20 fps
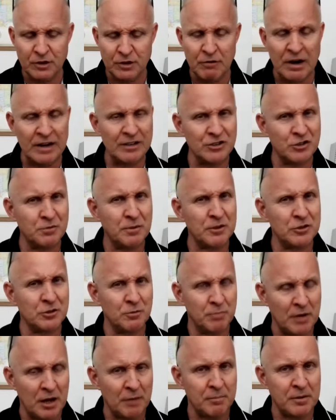right, in
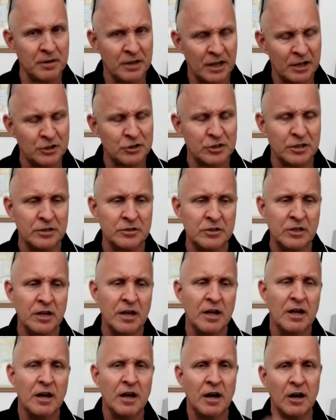special populations,
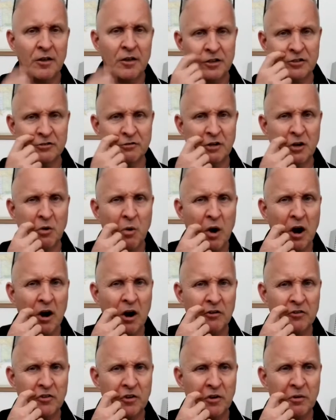uh, this
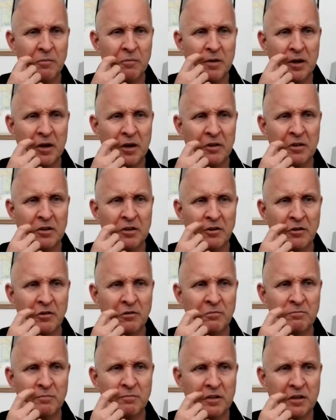requires a, a
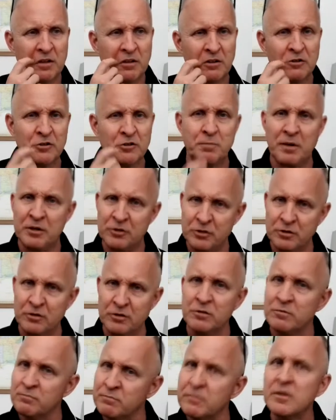little a little
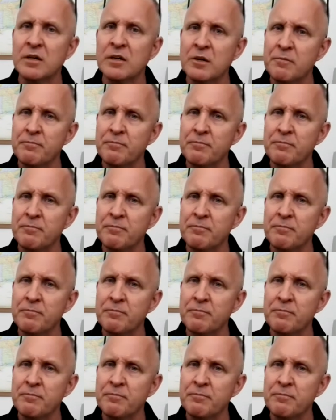special